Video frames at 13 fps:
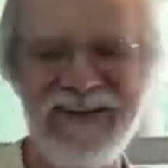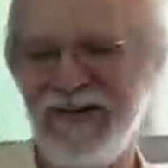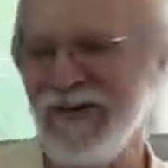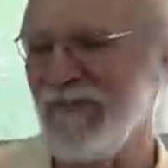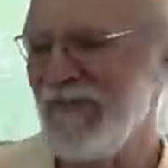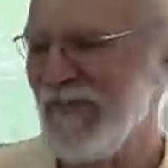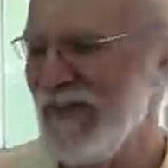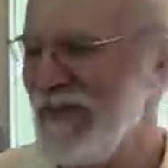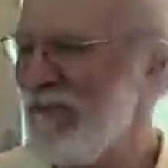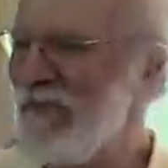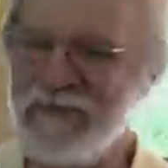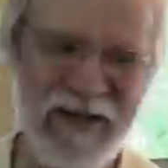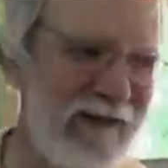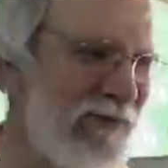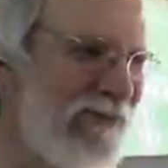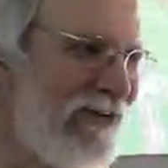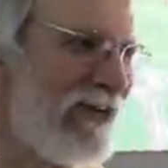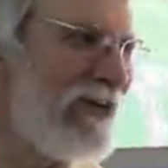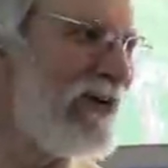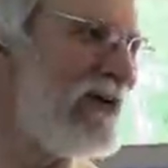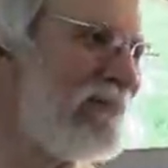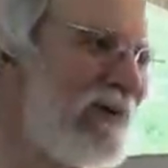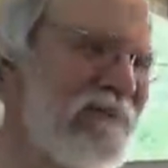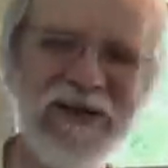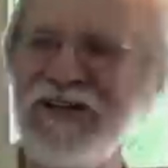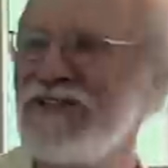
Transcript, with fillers: You know, may not be very good, but it'll be